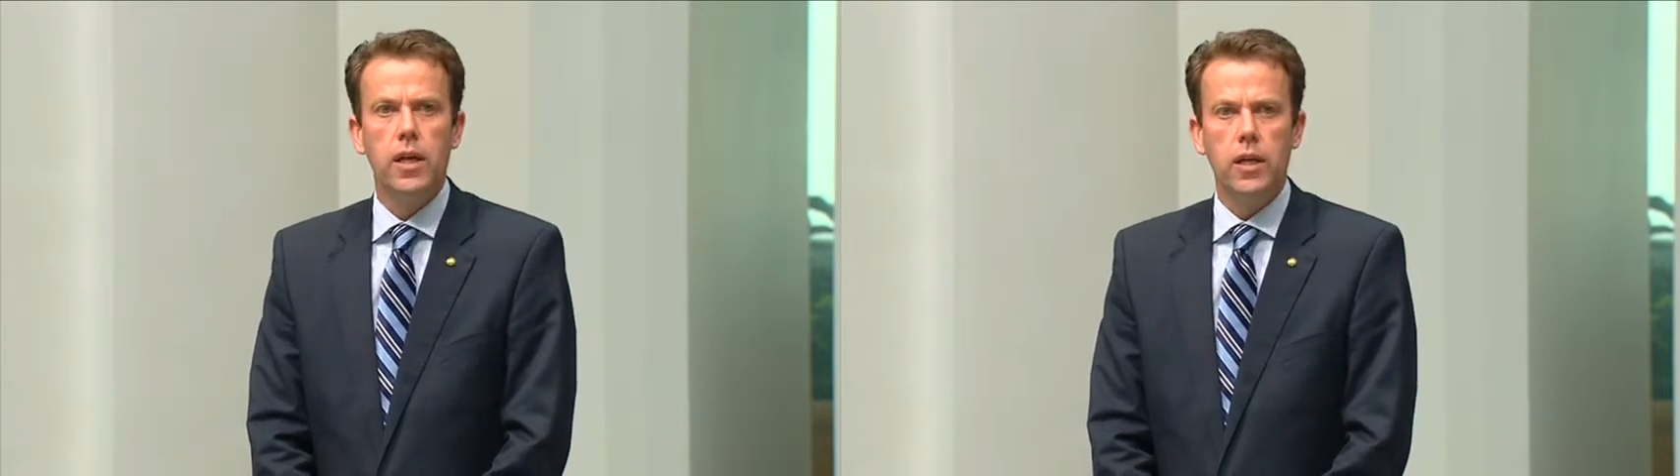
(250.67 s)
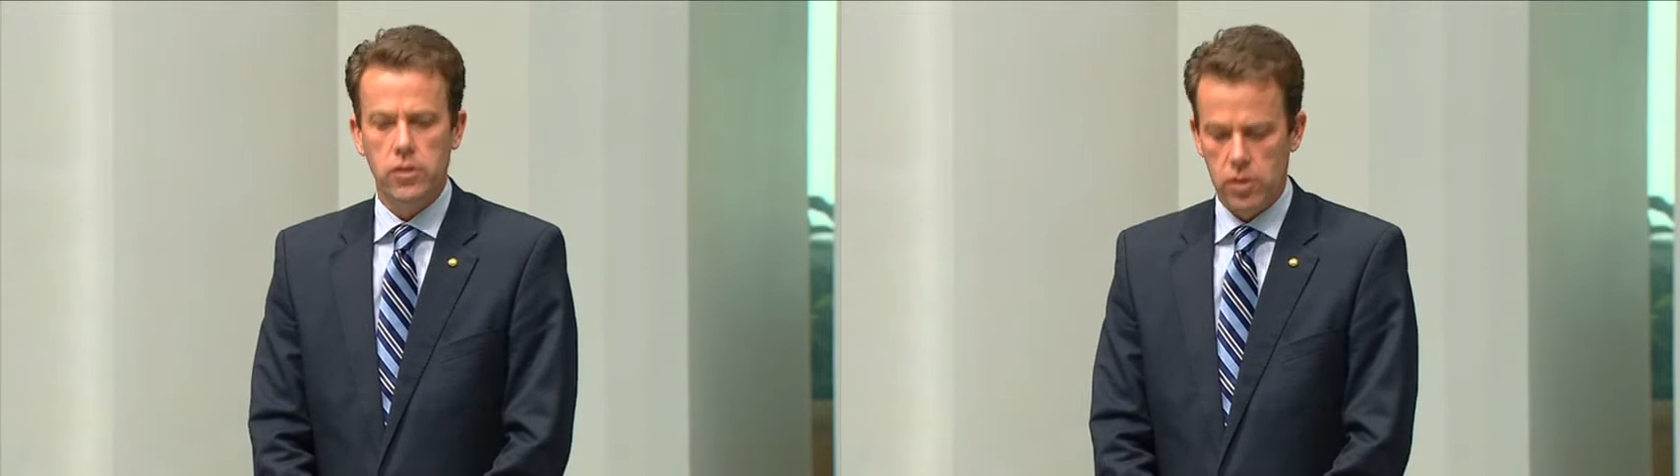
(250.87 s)

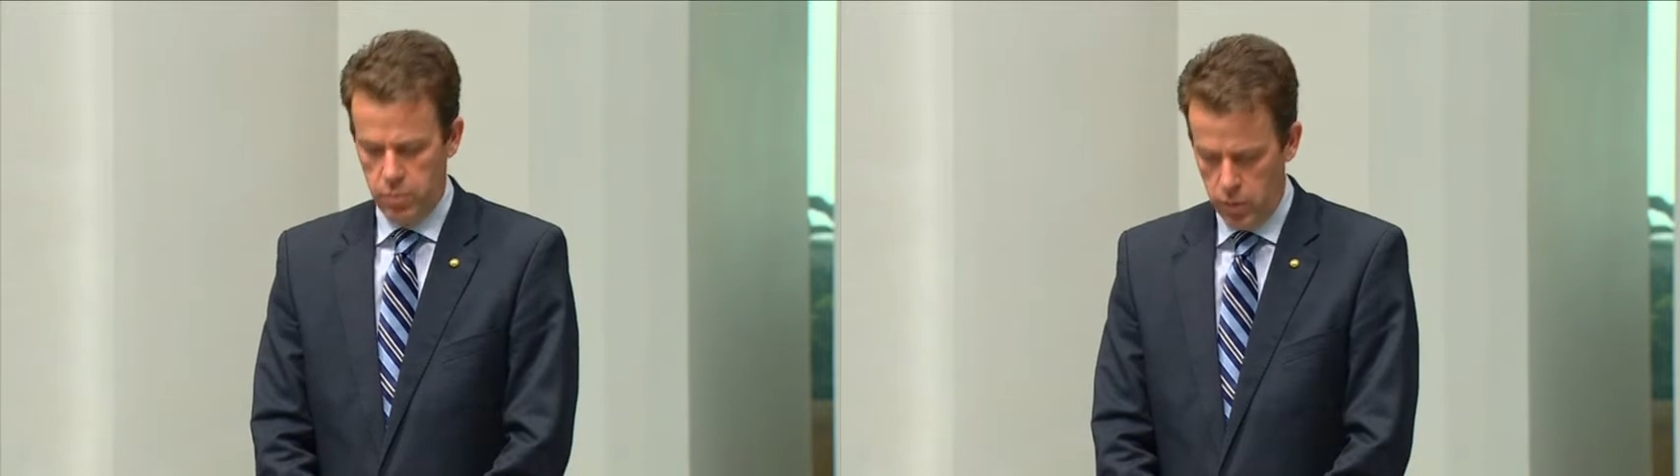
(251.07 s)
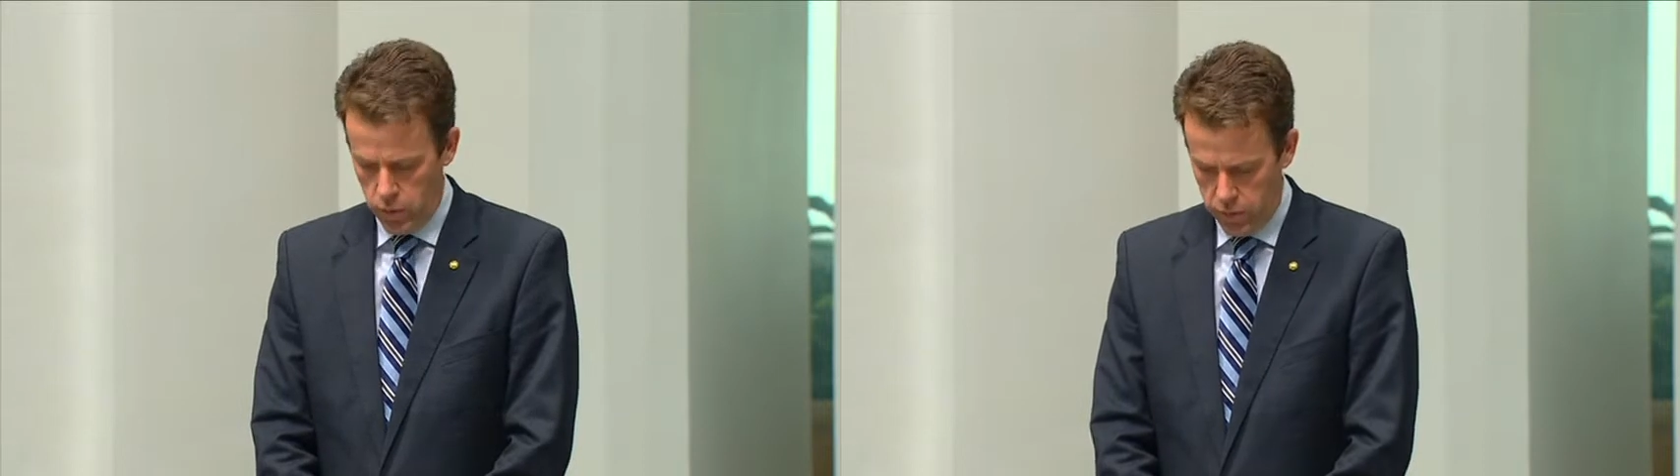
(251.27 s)
in
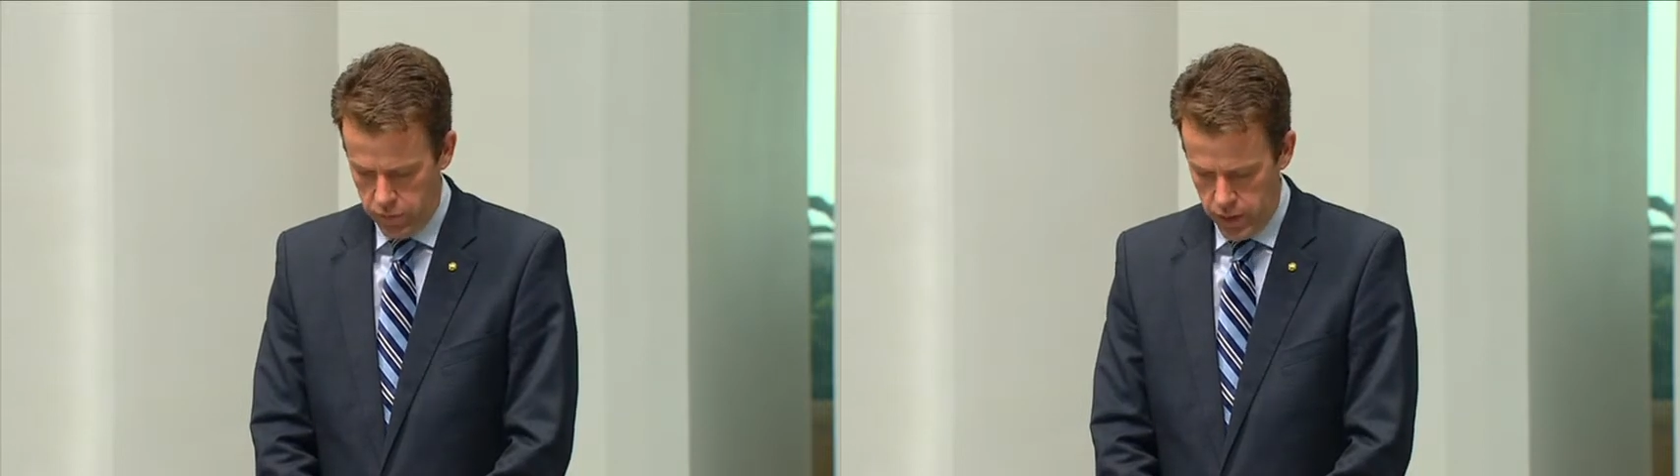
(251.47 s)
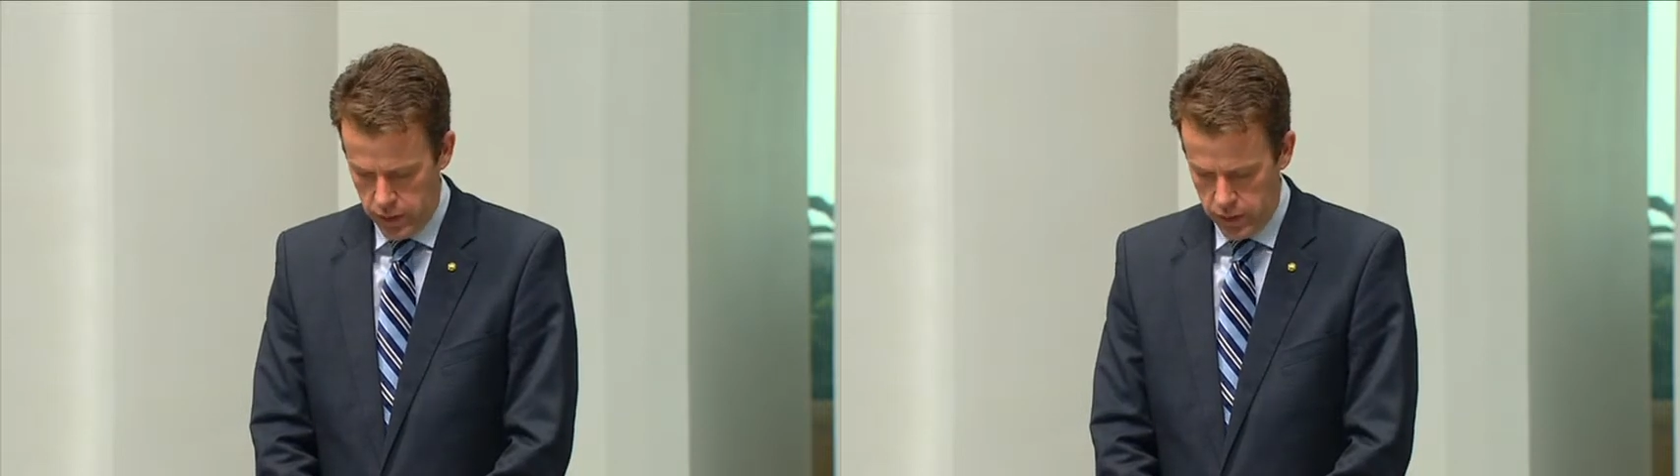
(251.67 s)
support of
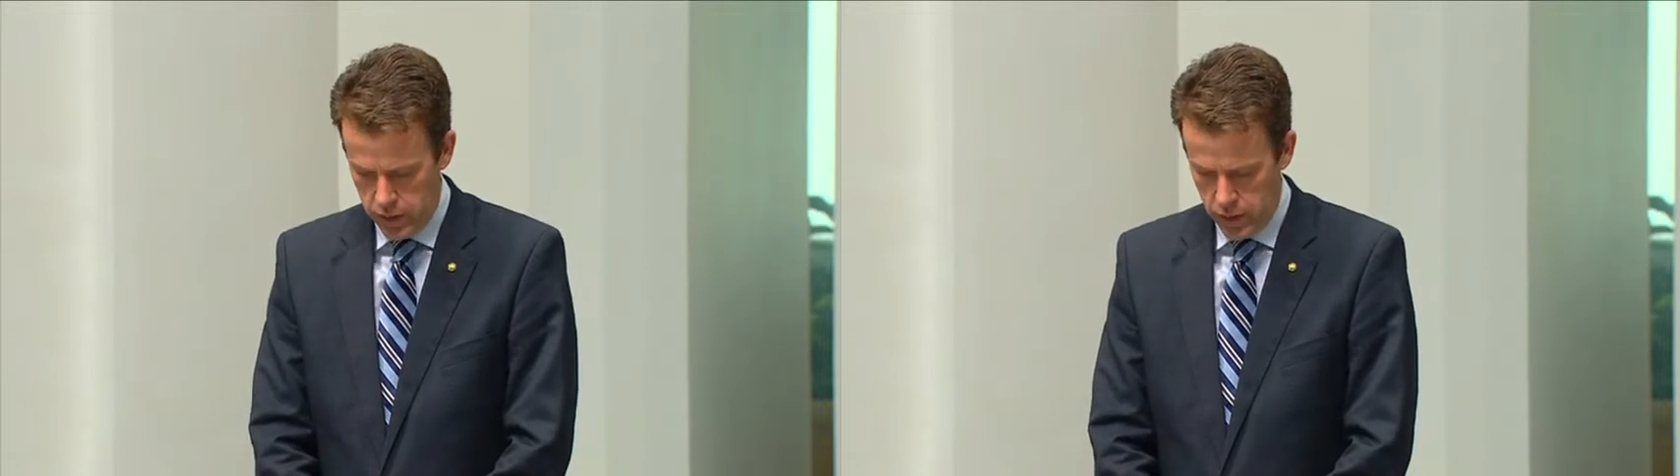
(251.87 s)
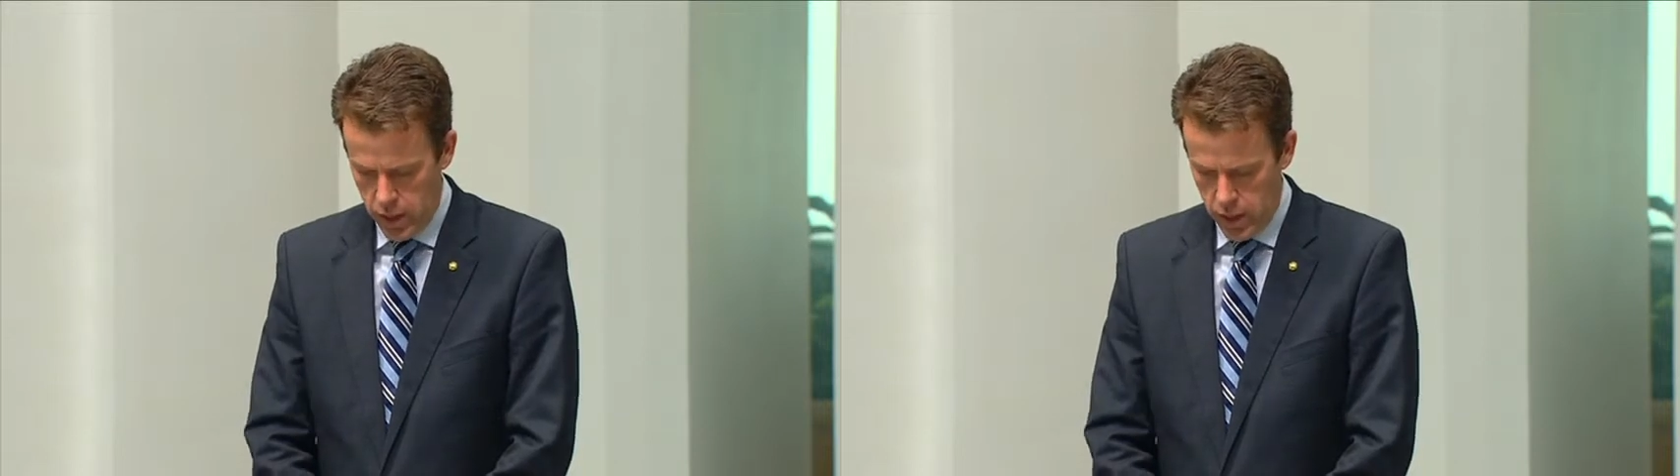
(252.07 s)
this.